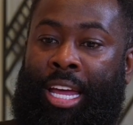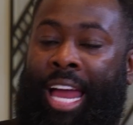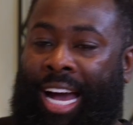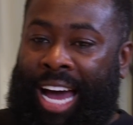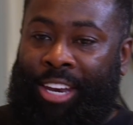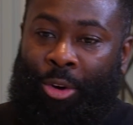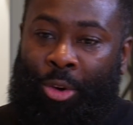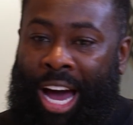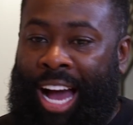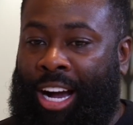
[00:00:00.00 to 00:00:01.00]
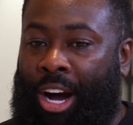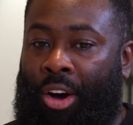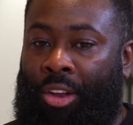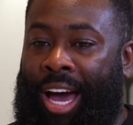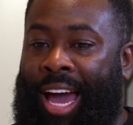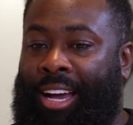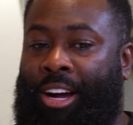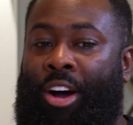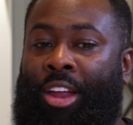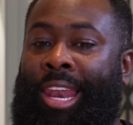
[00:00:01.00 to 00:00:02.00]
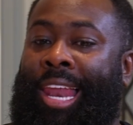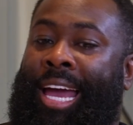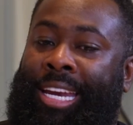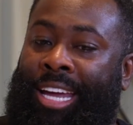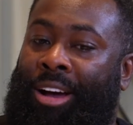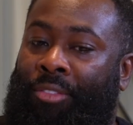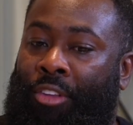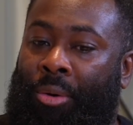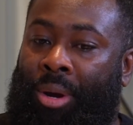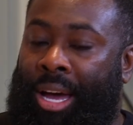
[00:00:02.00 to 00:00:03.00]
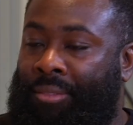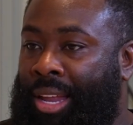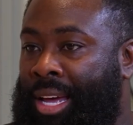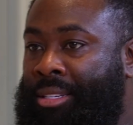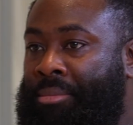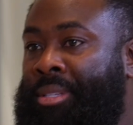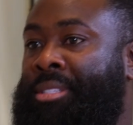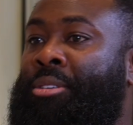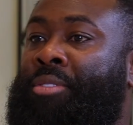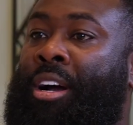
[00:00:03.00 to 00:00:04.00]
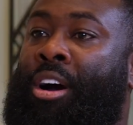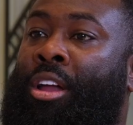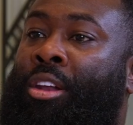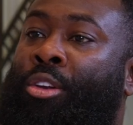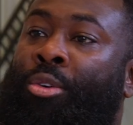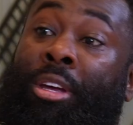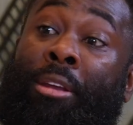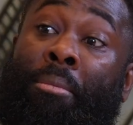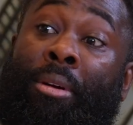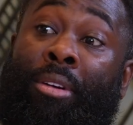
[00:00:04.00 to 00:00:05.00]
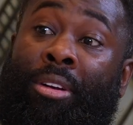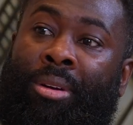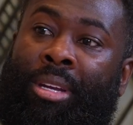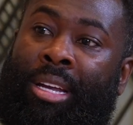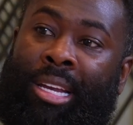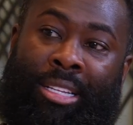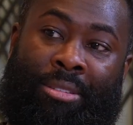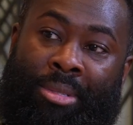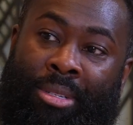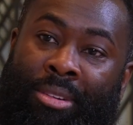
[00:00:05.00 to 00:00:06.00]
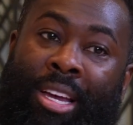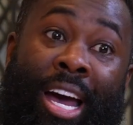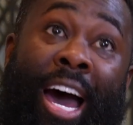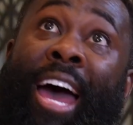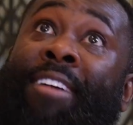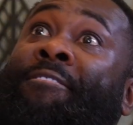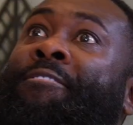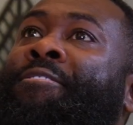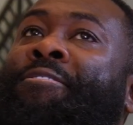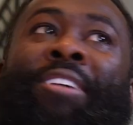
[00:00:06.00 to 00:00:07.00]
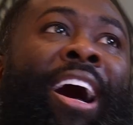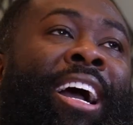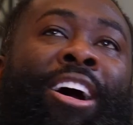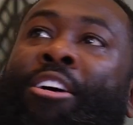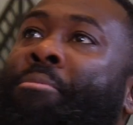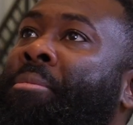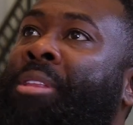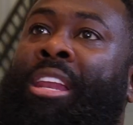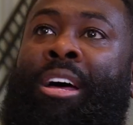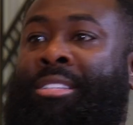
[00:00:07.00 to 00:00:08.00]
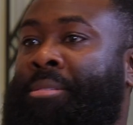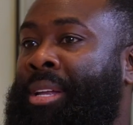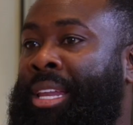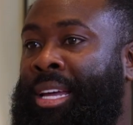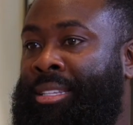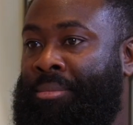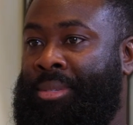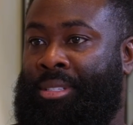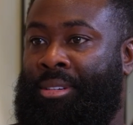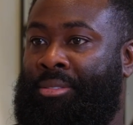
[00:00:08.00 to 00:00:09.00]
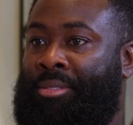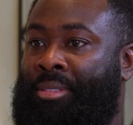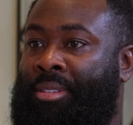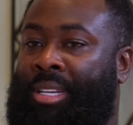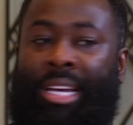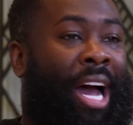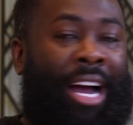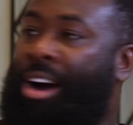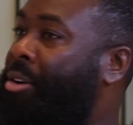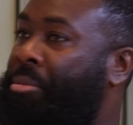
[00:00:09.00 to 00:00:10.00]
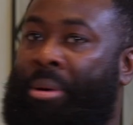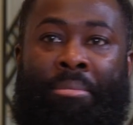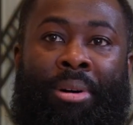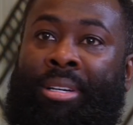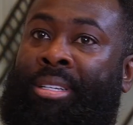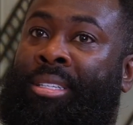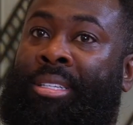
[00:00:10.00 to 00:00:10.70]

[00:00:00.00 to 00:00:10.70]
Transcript: Like I can't lie down knowing that I've lied to myself. I can't look in the mirror knowing that I lied to myself. I can't remember the last time I lied to myself. I can't remember.